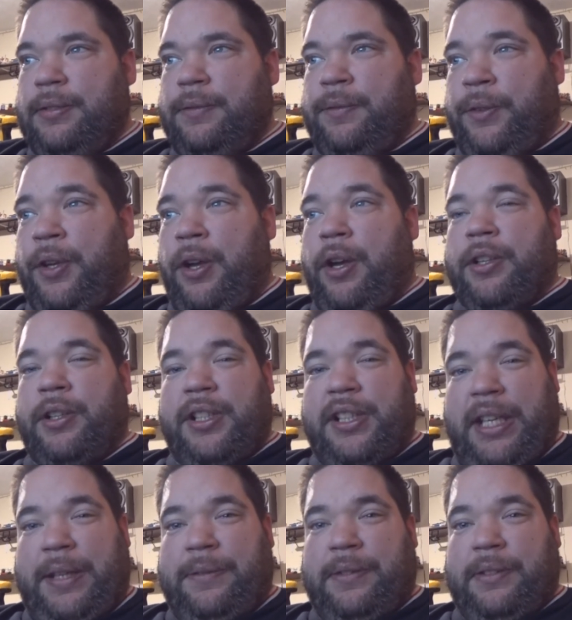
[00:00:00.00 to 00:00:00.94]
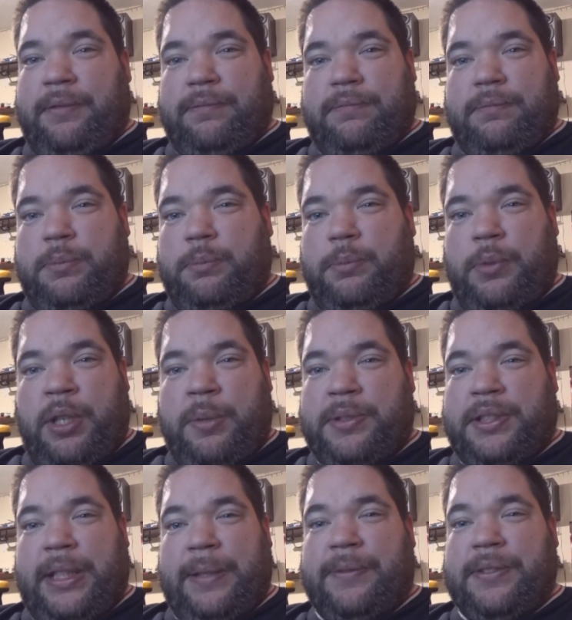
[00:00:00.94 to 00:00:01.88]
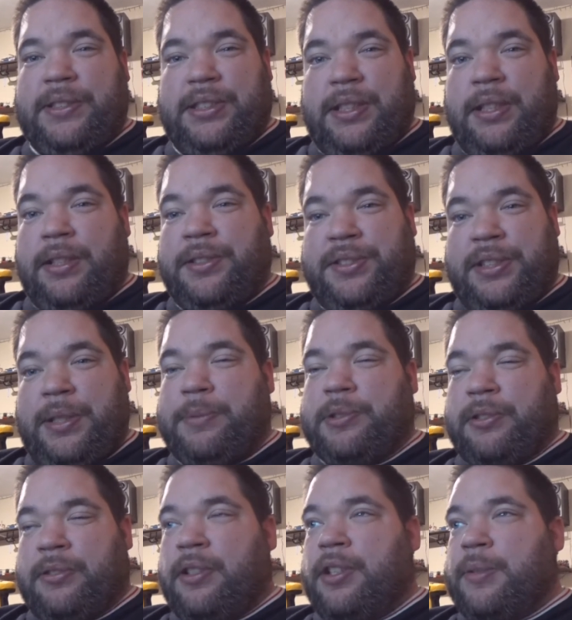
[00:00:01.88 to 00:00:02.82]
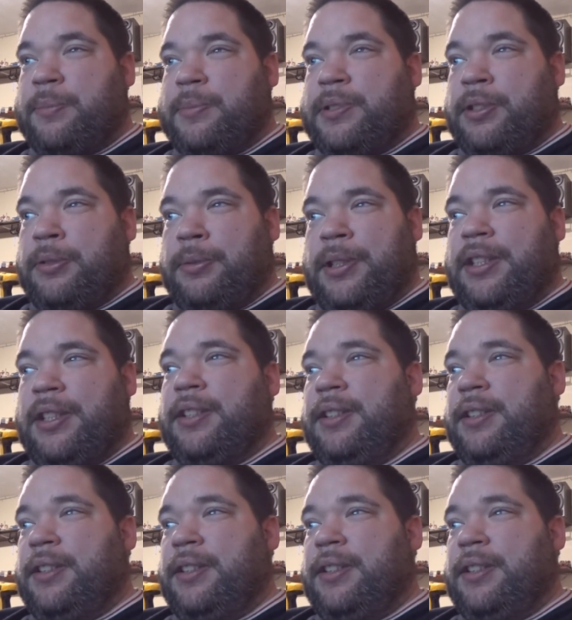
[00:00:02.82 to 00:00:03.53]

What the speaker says: Forgotten I was even still subscribed to it.